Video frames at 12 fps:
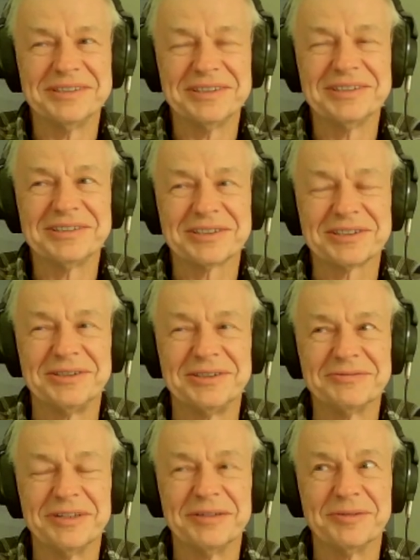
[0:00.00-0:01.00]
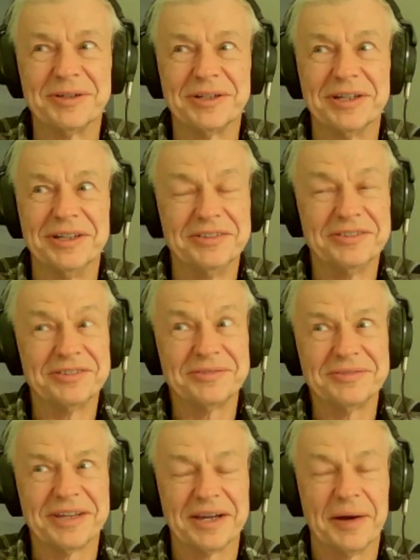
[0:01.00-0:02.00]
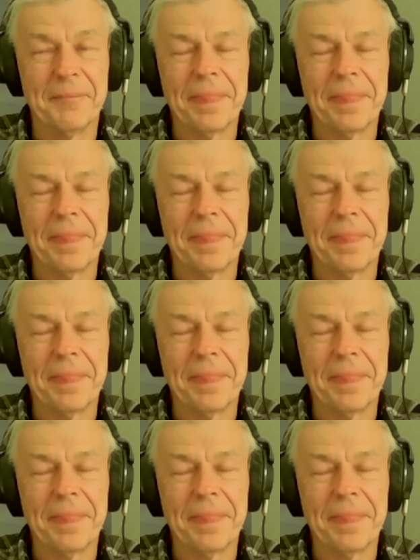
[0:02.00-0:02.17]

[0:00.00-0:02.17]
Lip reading: It's a cult favorite, and it's yeah.